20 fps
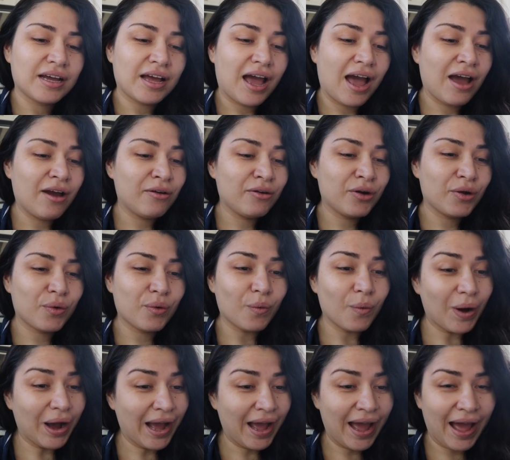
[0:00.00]
I don't know
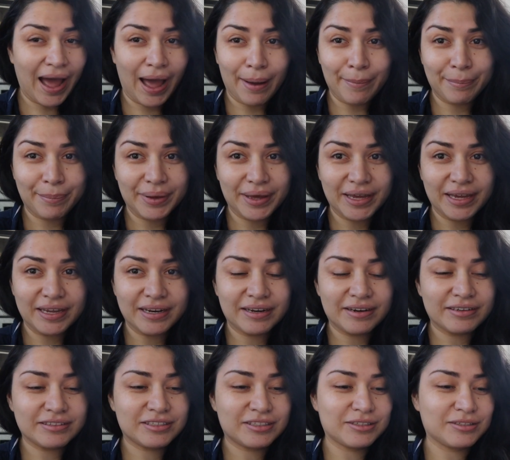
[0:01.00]
what
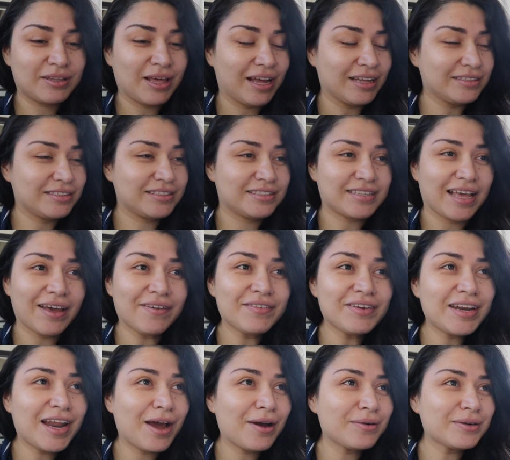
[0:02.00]
happened to that
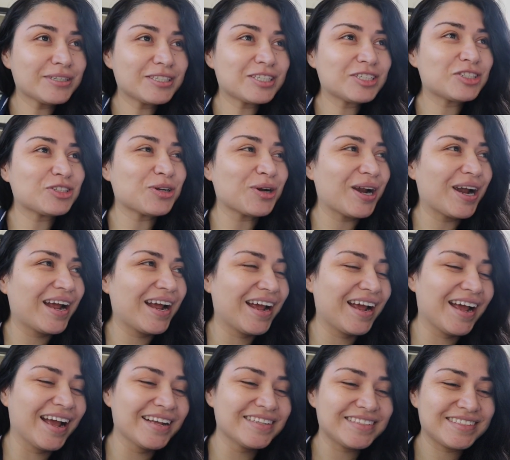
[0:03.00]
7-hour
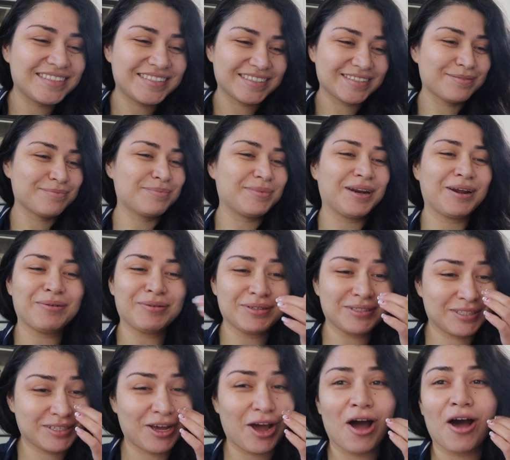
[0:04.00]
stretch, but it
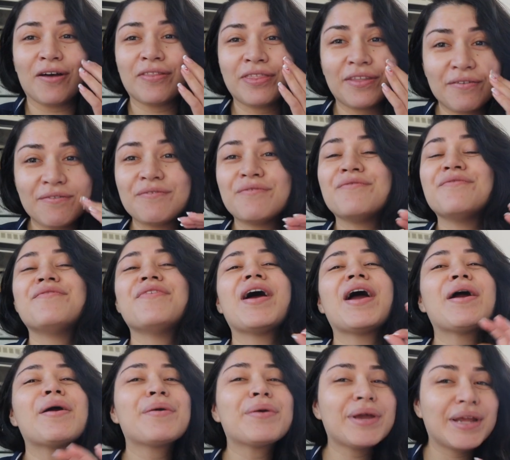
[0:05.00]
was gone the
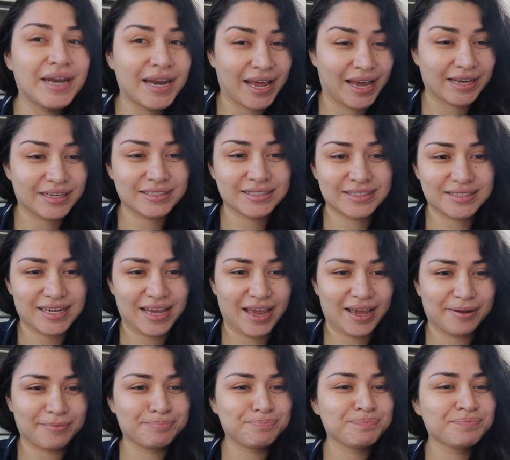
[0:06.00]
very next day.